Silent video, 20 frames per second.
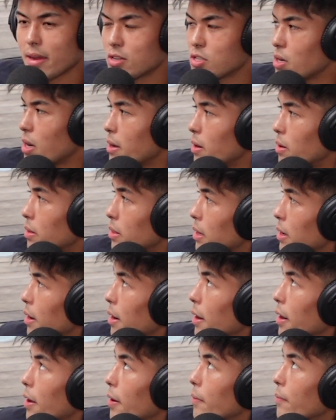And
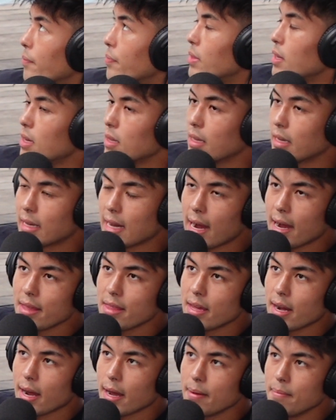the
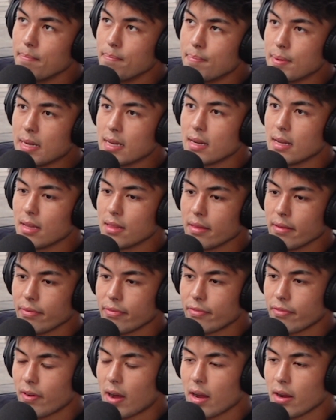guy that I beat in
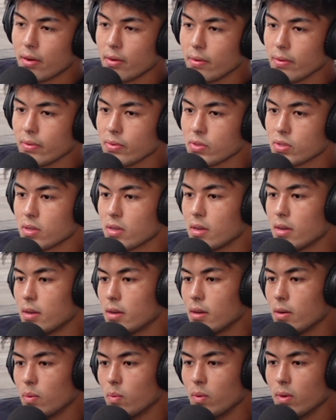the finals
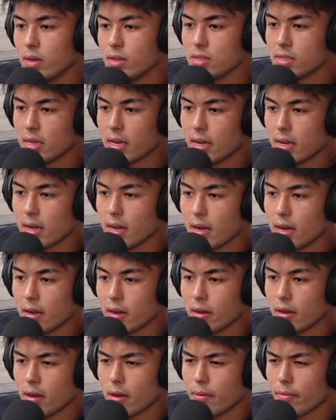was
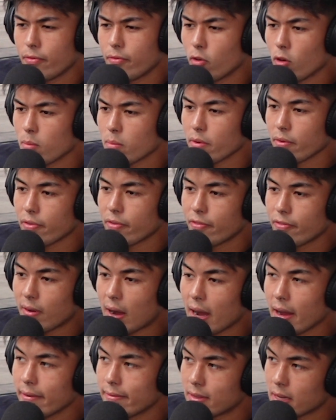a former
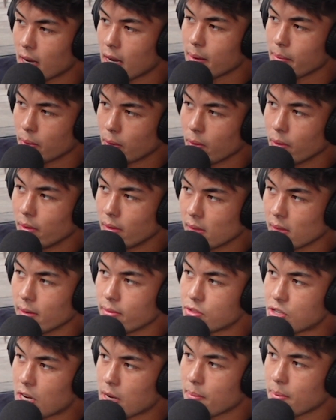5-time Golden
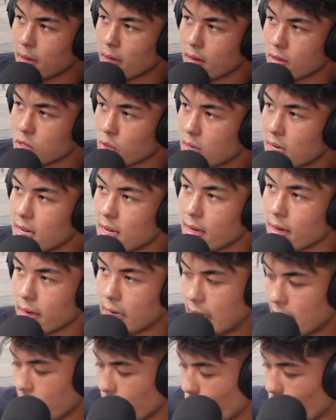Glove champion. So he
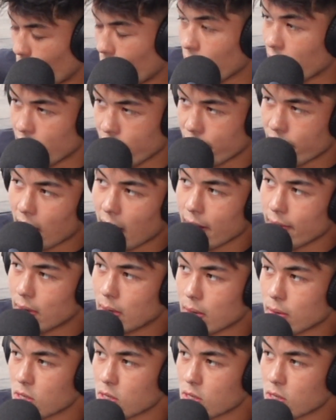had won it 5